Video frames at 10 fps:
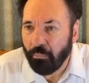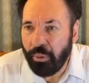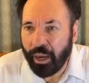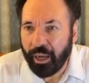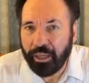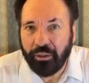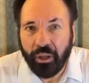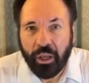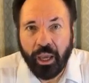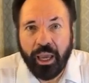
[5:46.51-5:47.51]
But
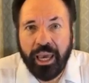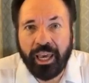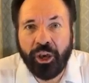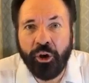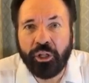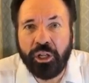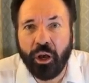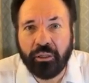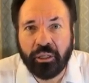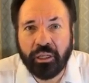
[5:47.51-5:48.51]
he could
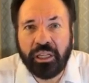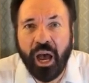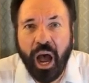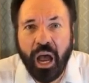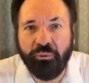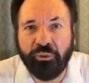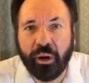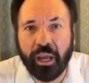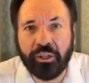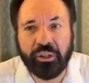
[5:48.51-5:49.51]
not die
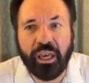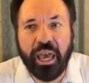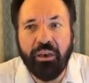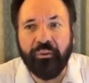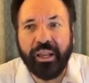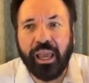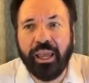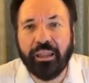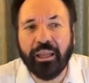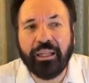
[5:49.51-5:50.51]
for us even
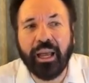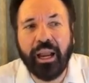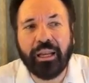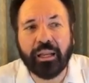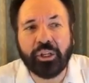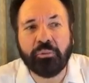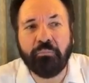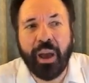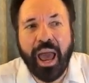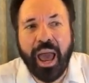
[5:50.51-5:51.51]
in the
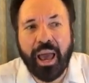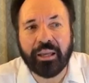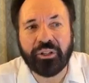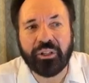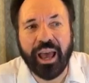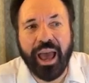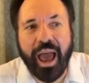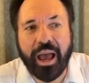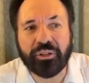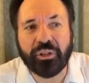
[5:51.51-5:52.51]
dateless past
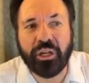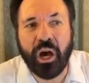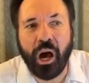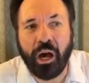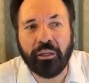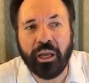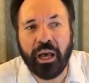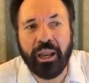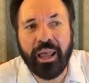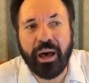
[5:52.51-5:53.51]
as God
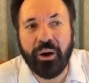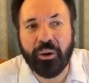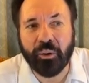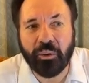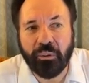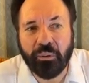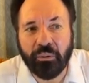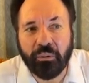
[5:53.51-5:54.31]
alone.